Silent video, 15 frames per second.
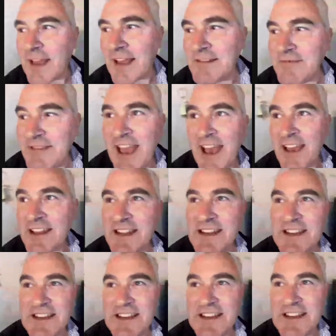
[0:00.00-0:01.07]
And yeah,
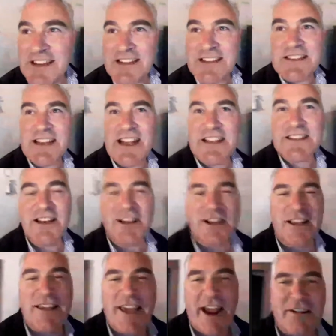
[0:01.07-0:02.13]
it still has a
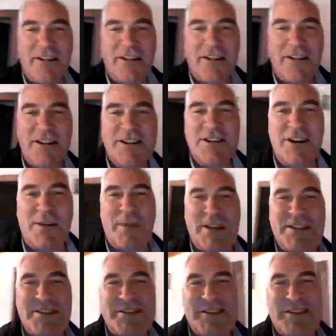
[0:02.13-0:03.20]
lot of character,
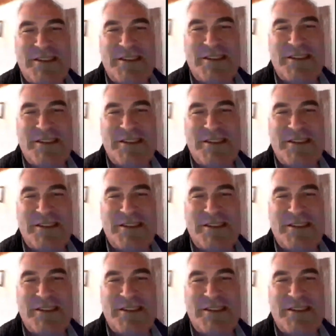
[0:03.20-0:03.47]
but